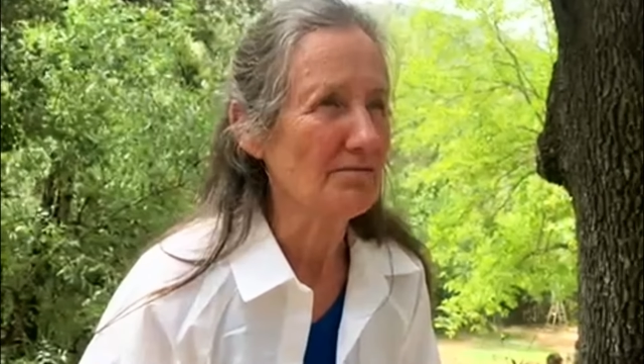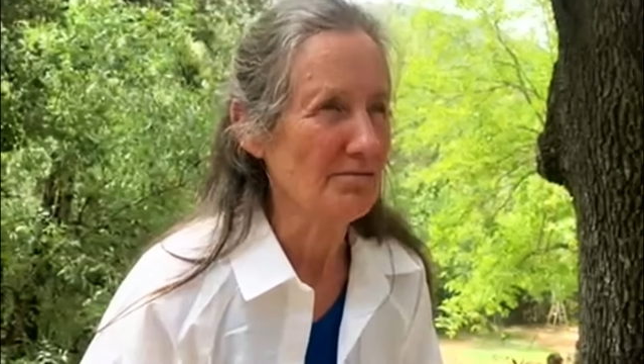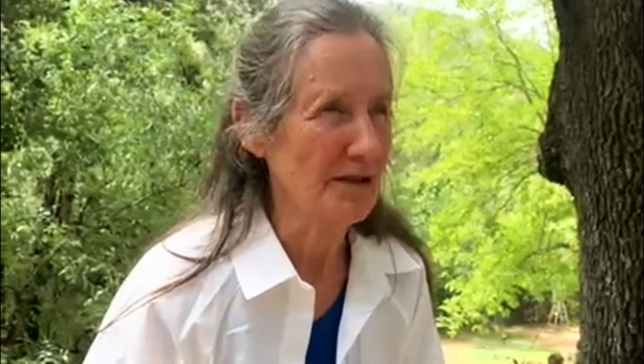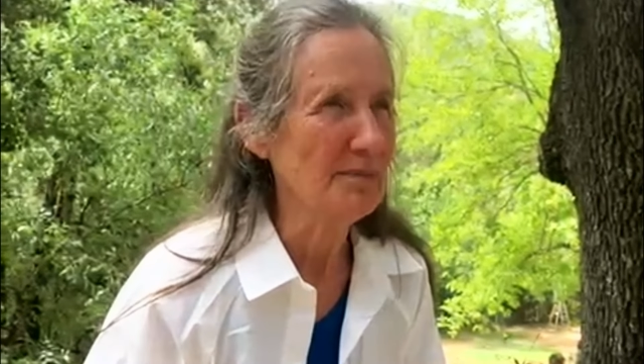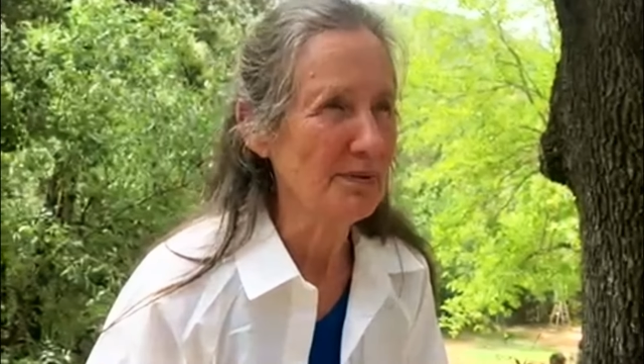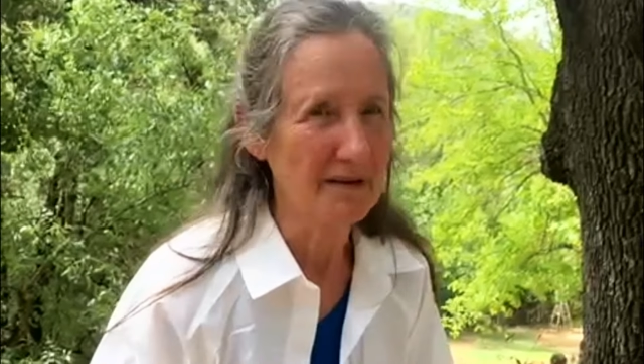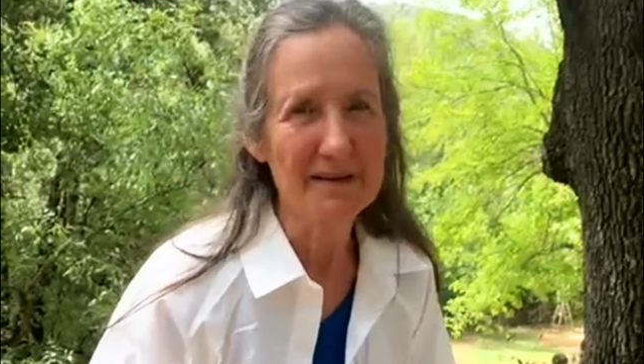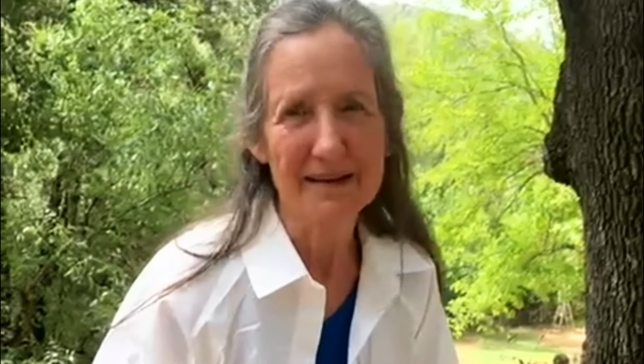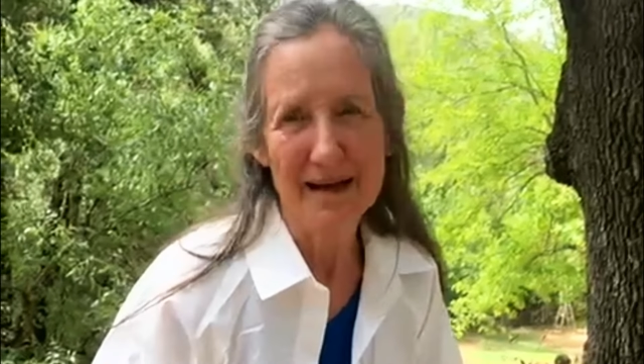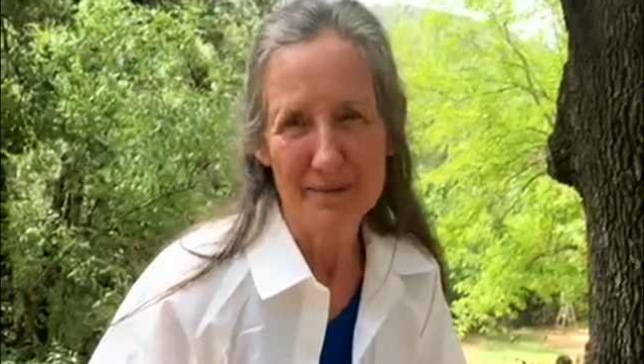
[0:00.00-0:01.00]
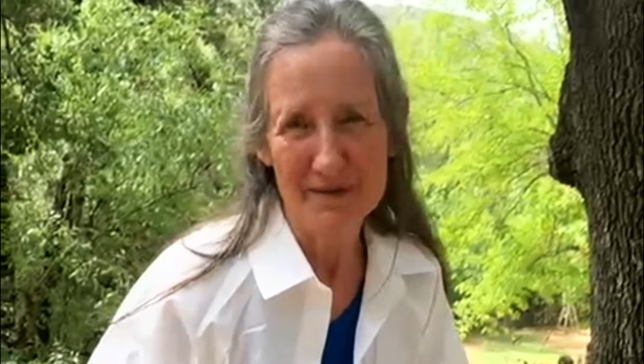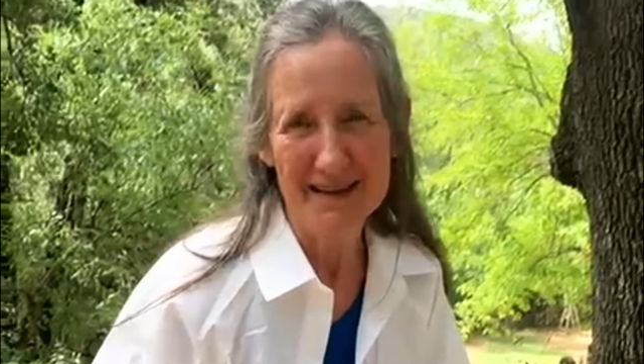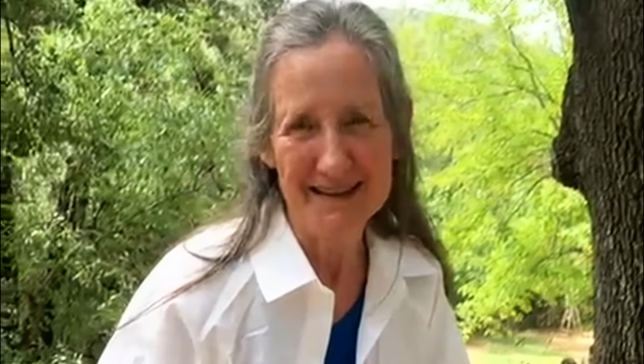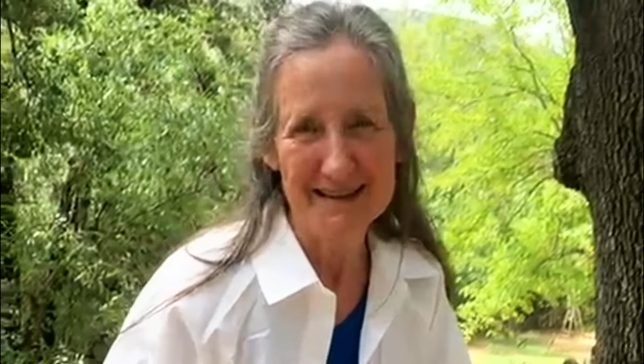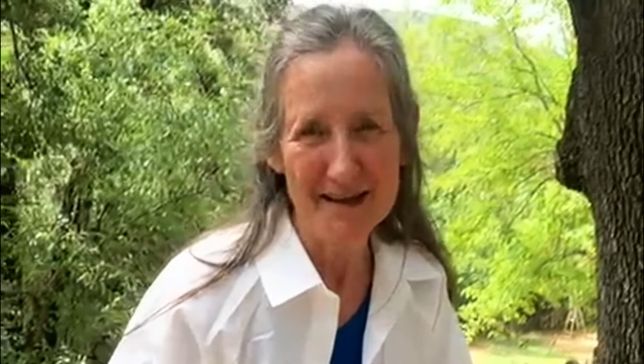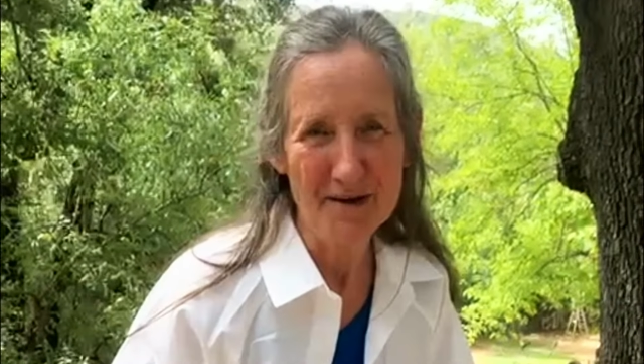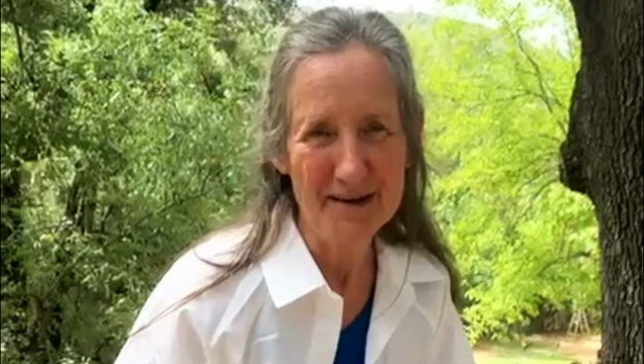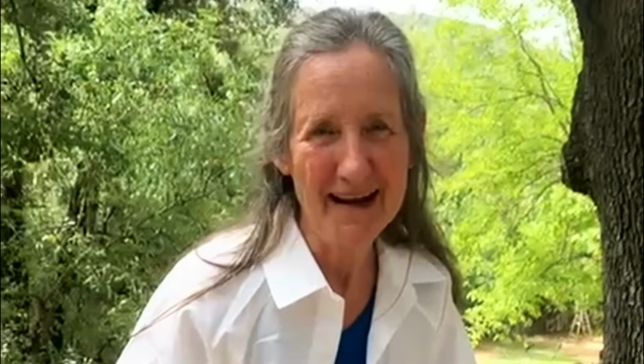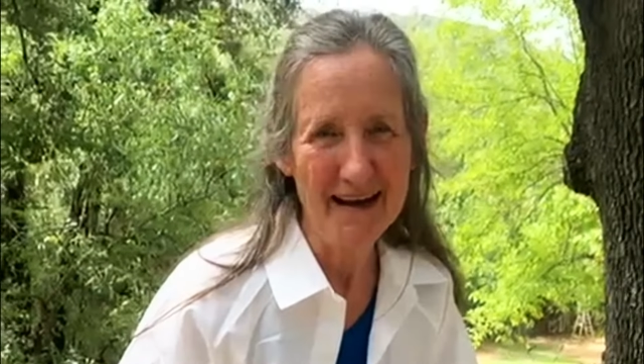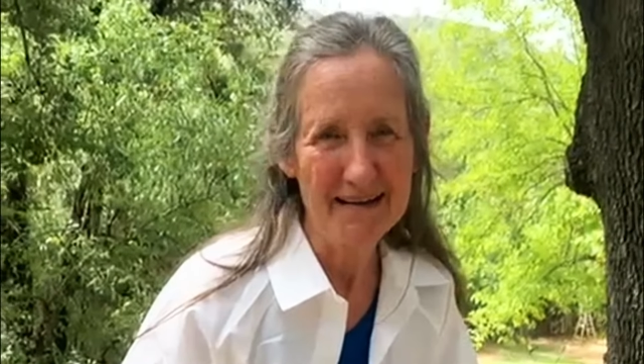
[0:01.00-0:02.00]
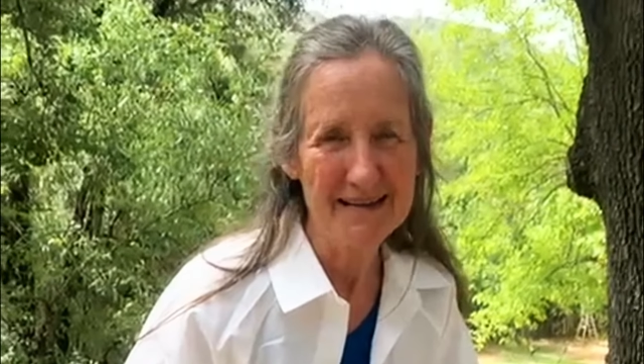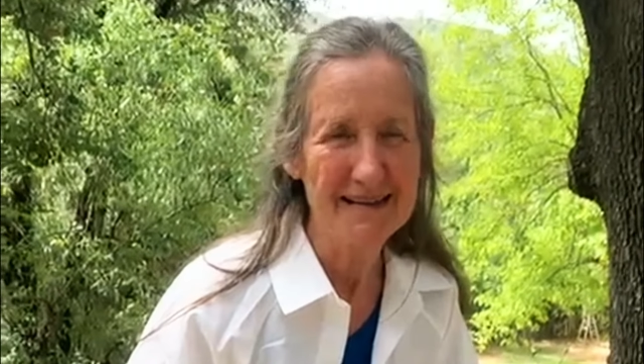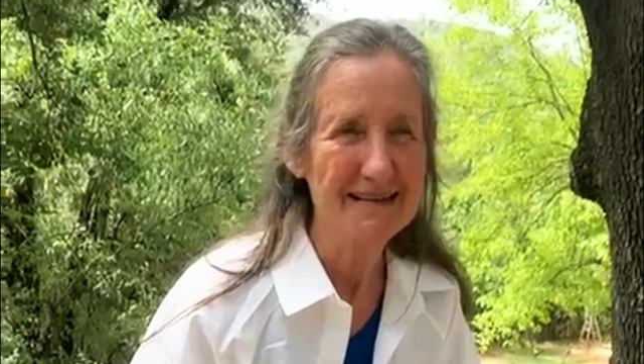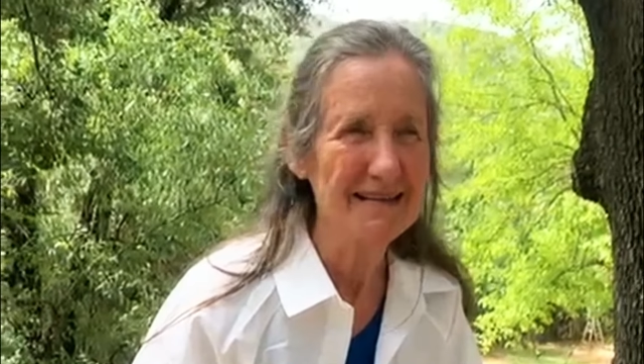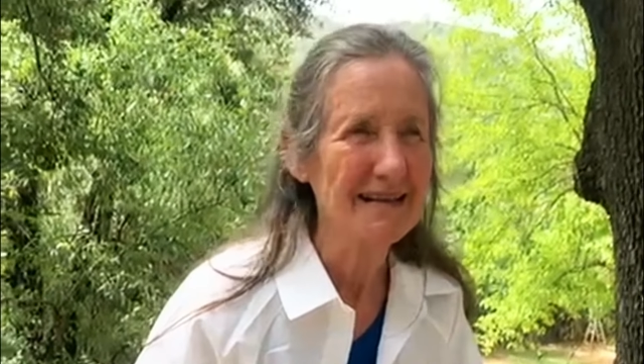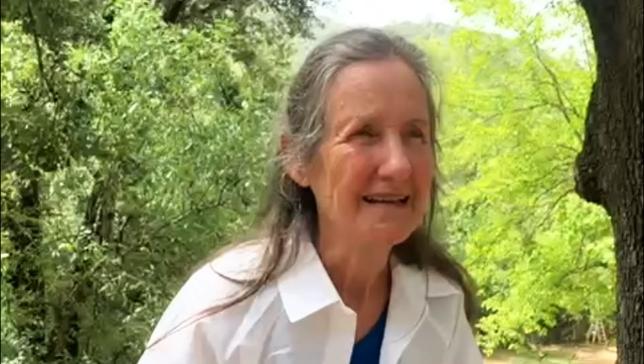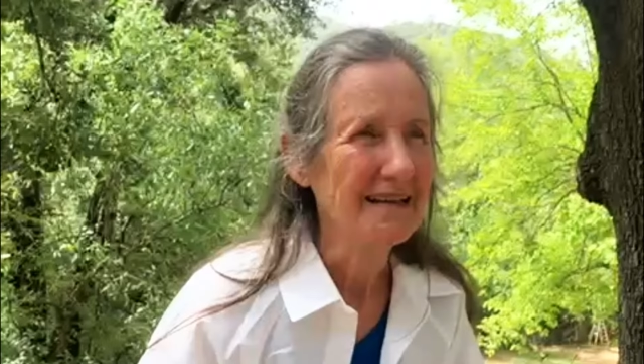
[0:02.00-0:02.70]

rebuilding up these stone houses.